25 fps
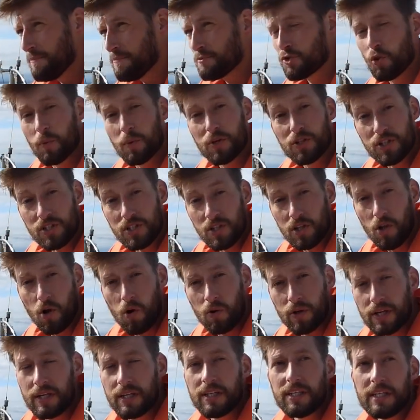So we're just
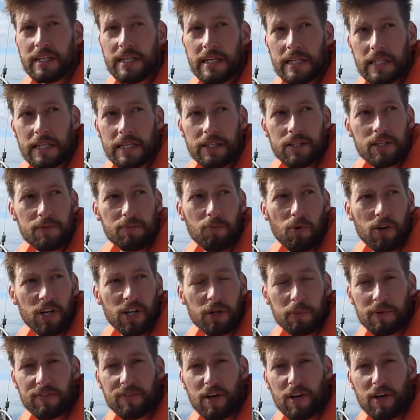along in Ely this morning.